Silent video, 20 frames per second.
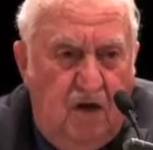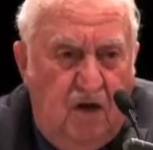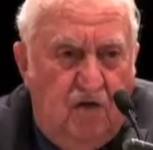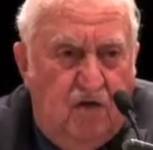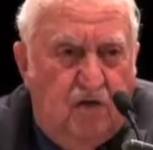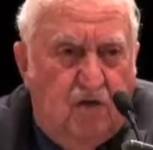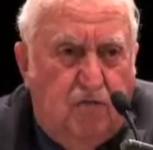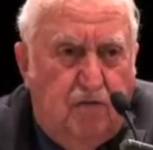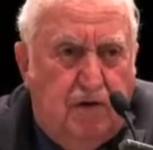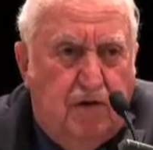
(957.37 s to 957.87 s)

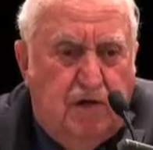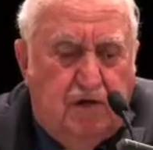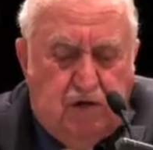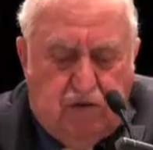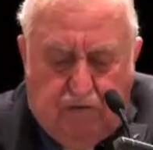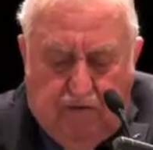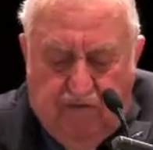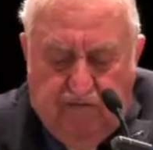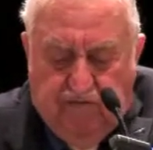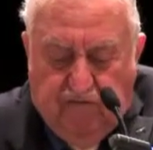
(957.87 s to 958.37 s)
The Greeks
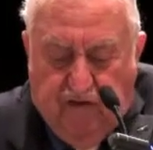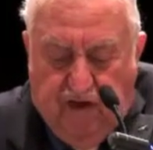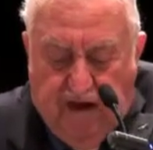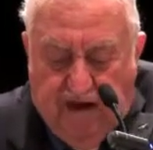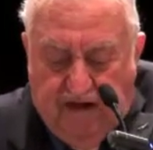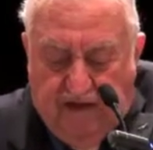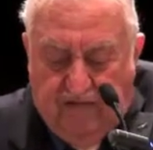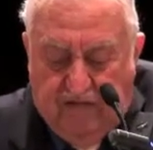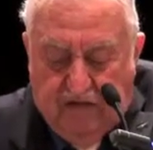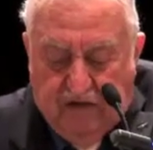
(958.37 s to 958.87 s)

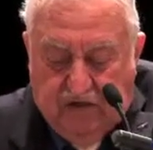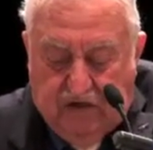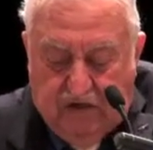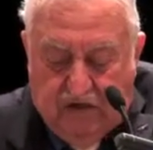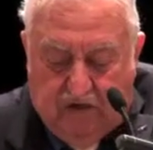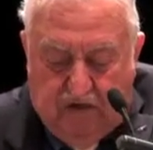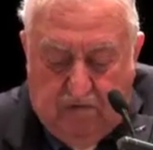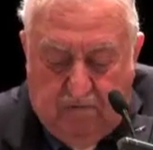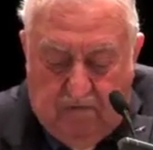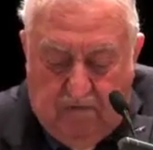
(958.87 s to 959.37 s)
refined the
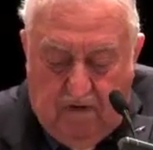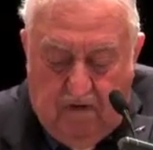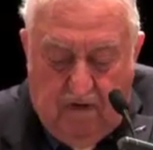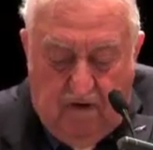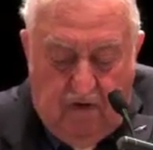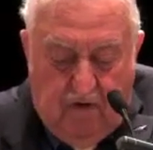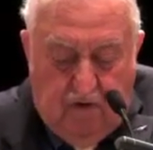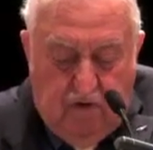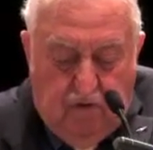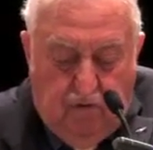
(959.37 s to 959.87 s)
system
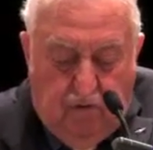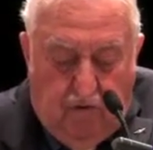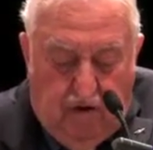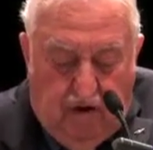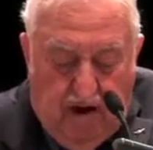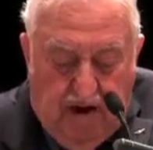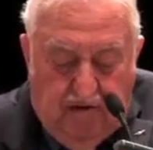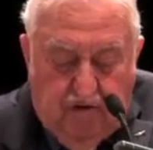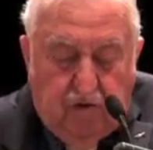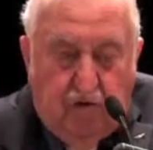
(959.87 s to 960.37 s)
to
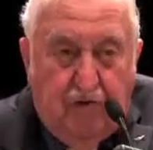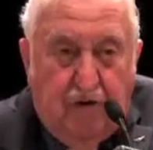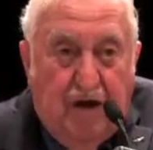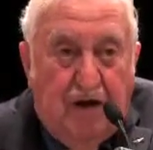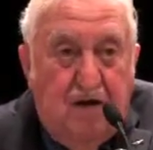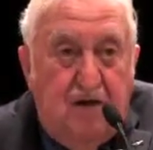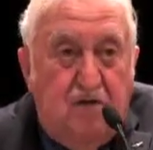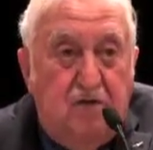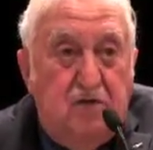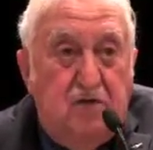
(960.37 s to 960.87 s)
allow
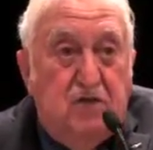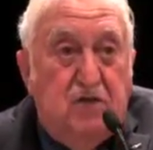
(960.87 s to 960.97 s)
creditors to